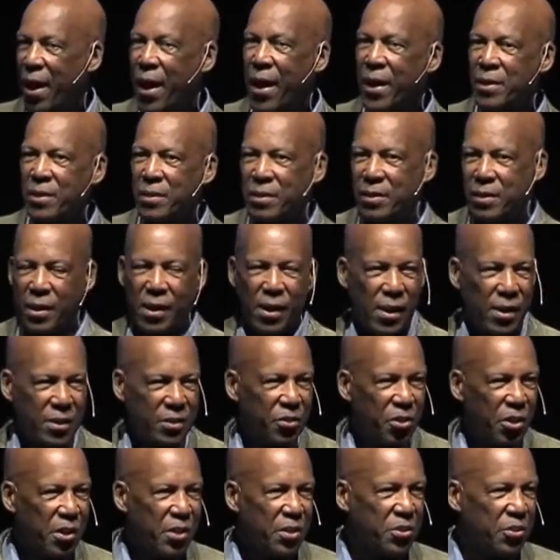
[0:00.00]
And
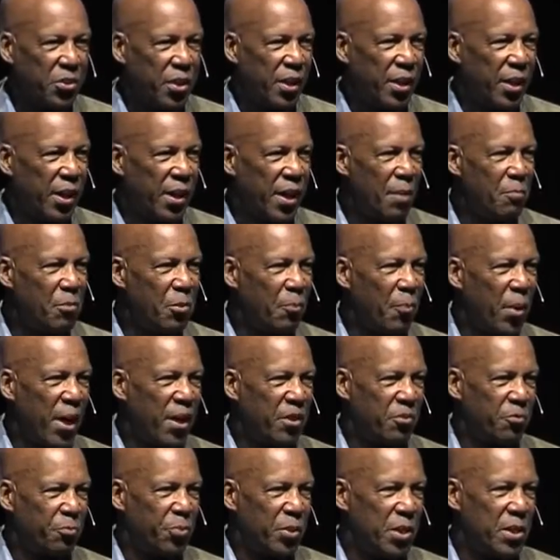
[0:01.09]
as Tara said, I am a
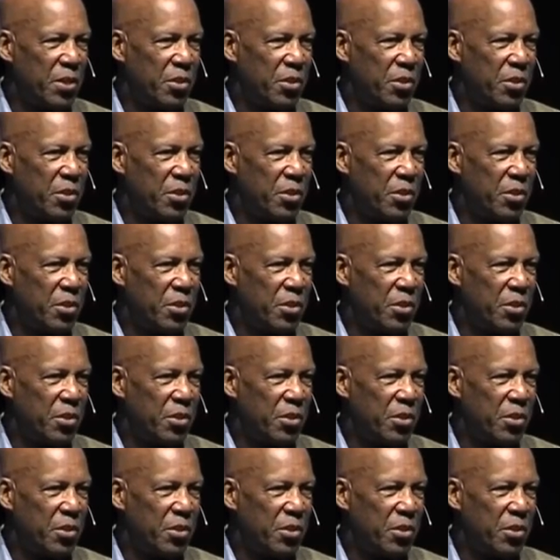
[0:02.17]
man of